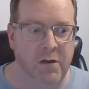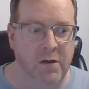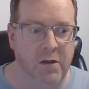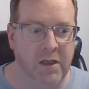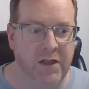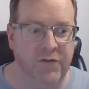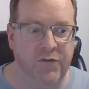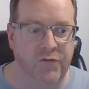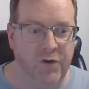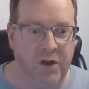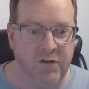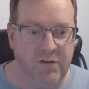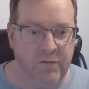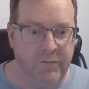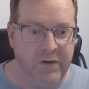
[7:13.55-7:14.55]
And that's
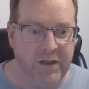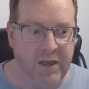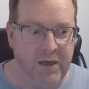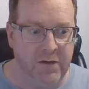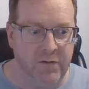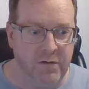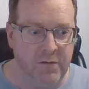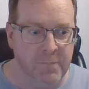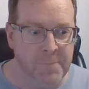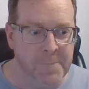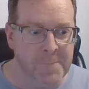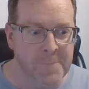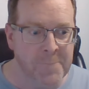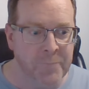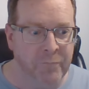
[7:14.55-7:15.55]
justification.
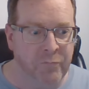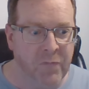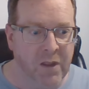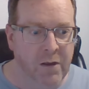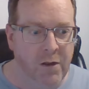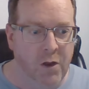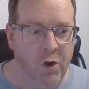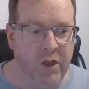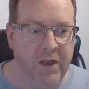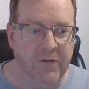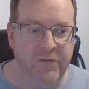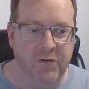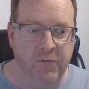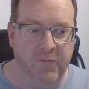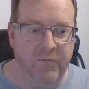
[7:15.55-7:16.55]
Okay,
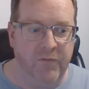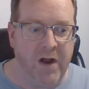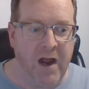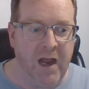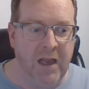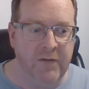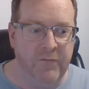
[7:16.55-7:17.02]
so five